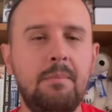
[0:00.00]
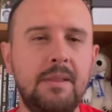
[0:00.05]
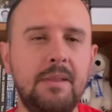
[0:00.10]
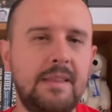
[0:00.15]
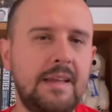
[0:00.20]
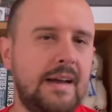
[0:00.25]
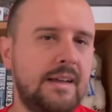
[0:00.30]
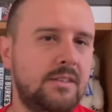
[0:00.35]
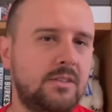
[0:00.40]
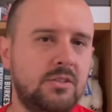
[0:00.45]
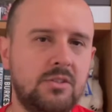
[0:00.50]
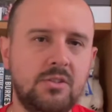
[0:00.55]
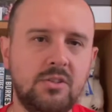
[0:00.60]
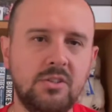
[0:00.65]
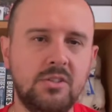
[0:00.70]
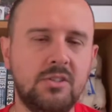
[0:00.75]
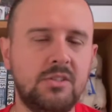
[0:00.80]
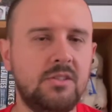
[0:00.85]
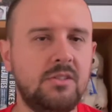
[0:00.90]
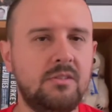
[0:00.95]
but that's
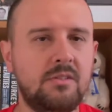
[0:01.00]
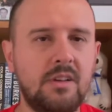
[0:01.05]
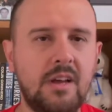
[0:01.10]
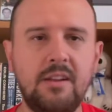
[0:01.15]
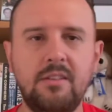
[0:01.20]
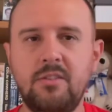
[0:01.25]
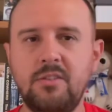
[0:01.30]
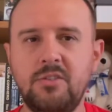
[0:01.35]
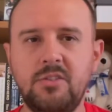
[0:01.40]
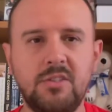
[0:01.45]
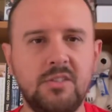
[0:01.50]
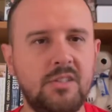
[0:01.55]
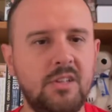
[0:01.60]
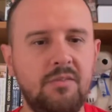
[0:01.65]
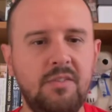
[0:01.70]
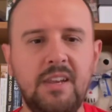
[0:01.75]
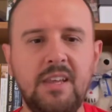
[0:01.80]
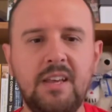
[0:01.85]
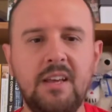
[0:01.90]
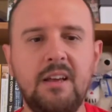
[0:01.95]
just kind of the gist of
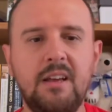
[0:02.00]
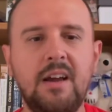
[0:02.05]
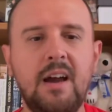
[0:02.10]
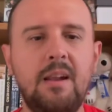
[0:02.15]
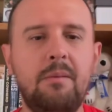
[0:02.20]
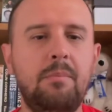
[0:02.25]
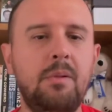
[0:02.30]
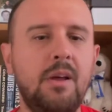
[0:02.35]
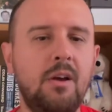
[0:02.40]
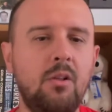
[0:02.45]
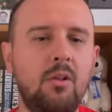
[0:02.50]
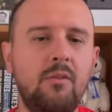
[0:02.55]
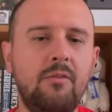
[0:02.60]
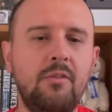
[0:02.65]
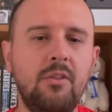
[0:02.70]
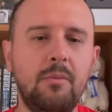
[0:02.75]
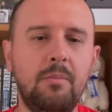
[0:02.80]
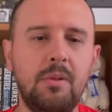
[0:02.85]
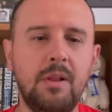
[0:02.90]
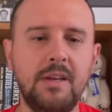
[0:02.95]
it. He can kind of play all over
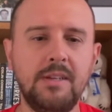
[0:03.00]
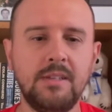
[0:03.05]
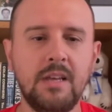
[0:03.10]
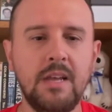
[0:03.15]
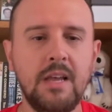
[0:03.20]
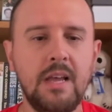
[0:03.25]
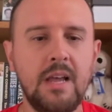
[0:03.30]
the place.